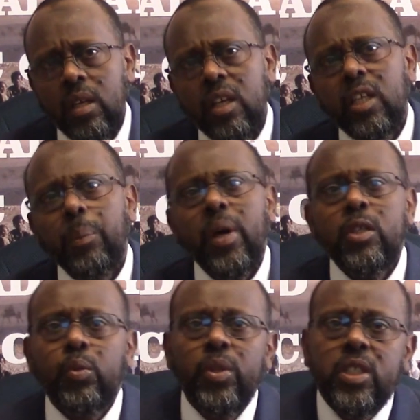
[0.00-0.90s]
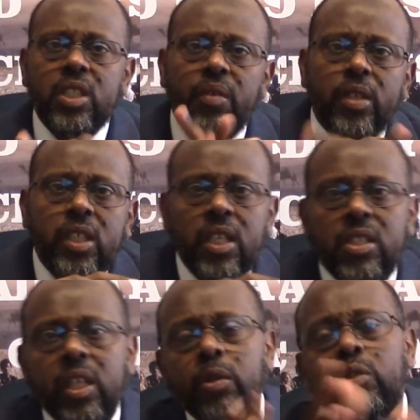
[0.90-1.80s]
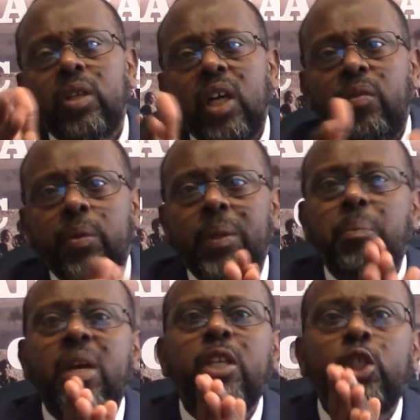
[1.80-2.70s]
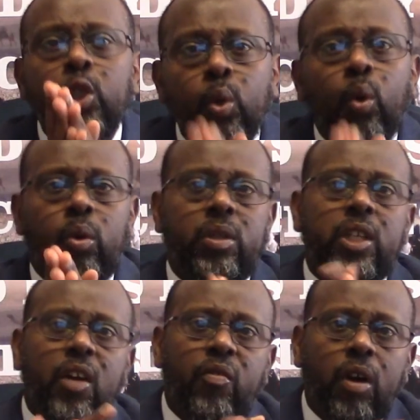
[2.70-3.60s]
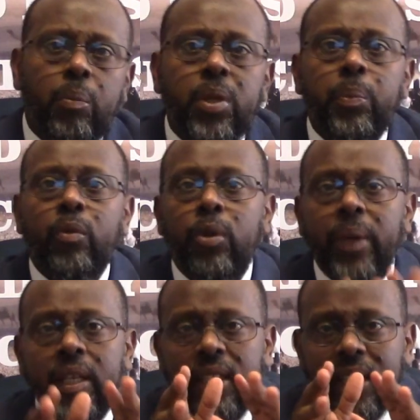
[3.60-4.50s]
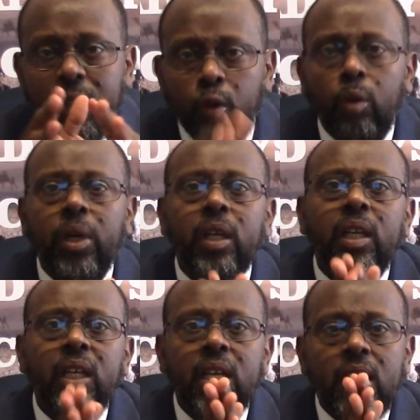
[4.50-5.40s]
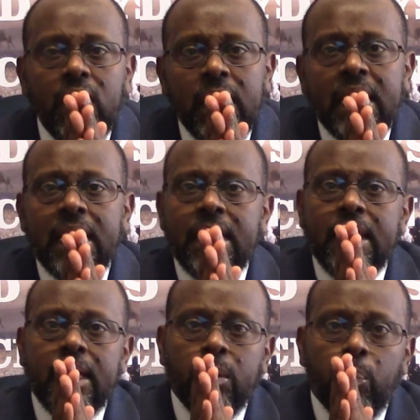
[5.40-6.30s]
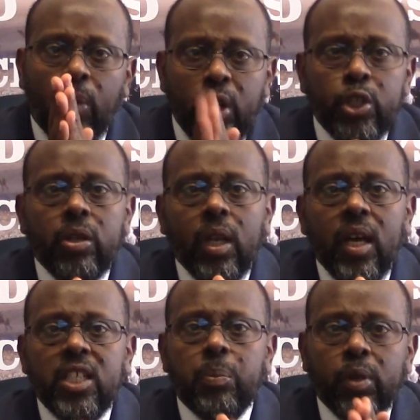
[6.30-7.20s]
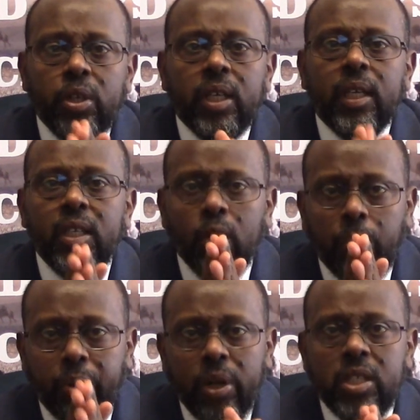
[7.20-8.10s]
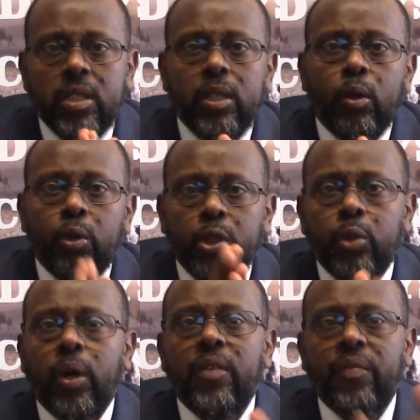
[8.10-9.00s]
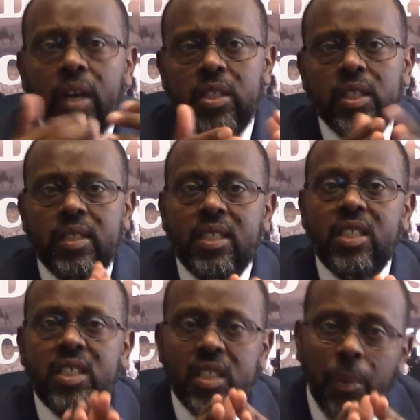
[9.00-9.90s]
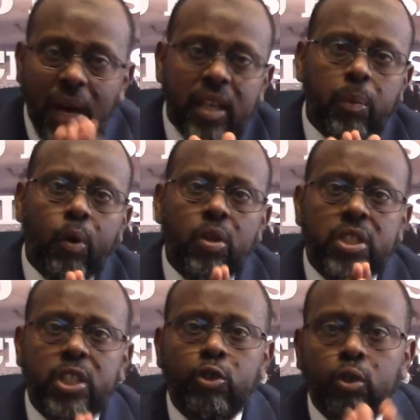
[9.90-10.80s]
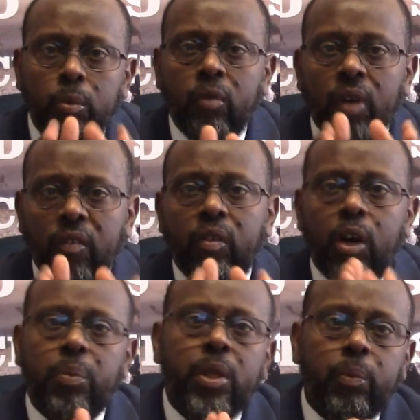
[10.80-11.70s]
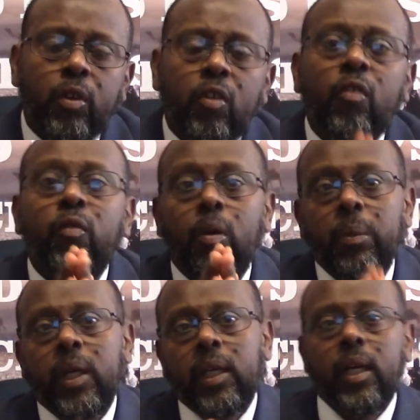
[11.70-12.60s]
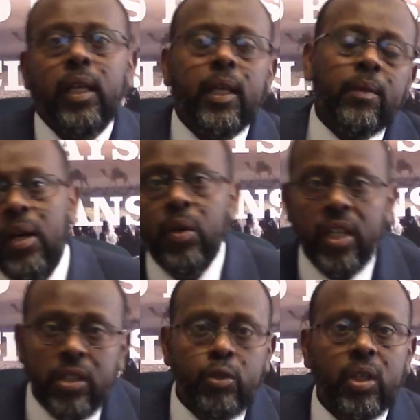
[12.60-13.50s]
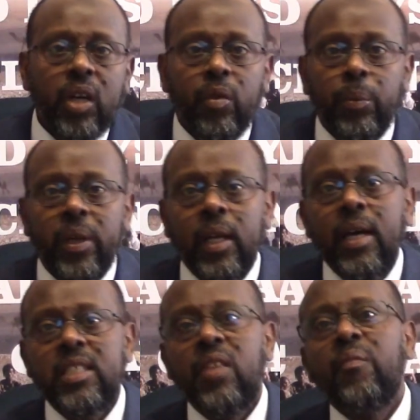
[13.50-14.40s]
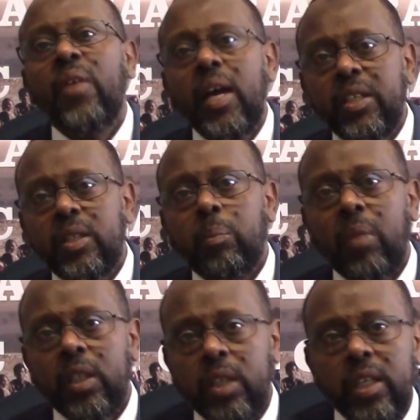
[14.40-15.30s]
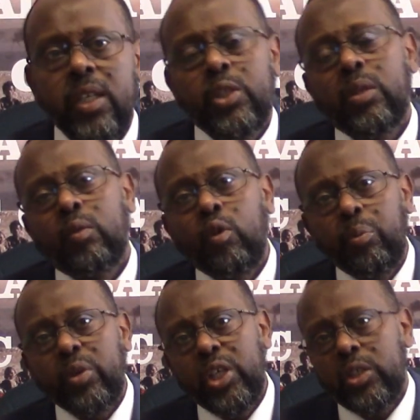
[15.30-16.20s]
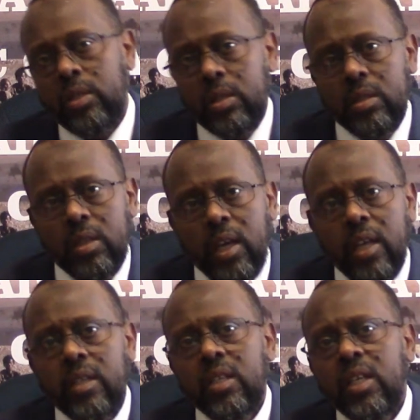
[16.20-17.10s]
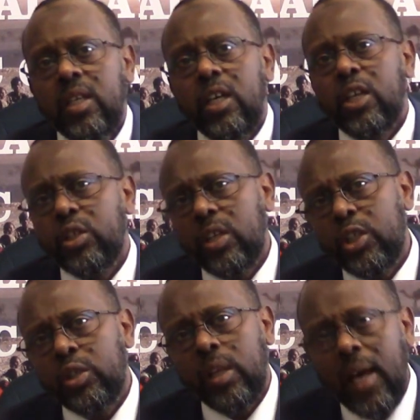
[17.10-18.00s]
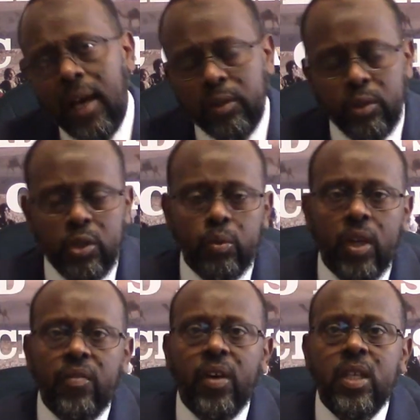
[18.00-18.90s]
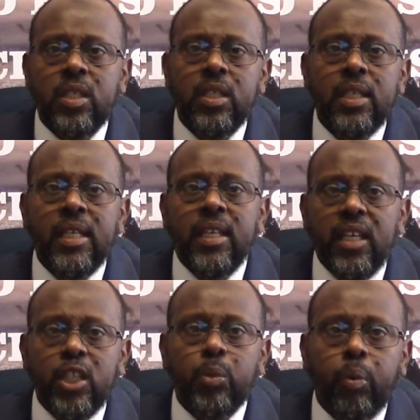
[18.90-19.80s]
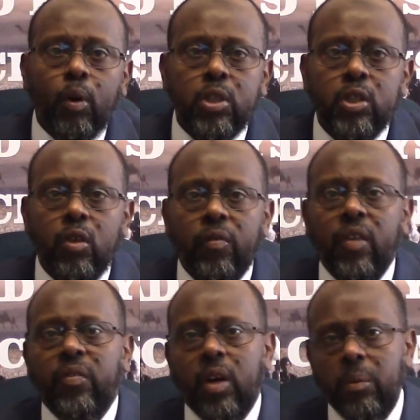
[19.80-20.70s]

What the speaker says: In the past 27 years, Eritrean government made sure the Afar people remain economically marginalized, politically oppressed in order to advance its systematic policy to remove Afar people from Dankalia. Eritrean government has invited multinational corporations and international actors to advance its policy of Afar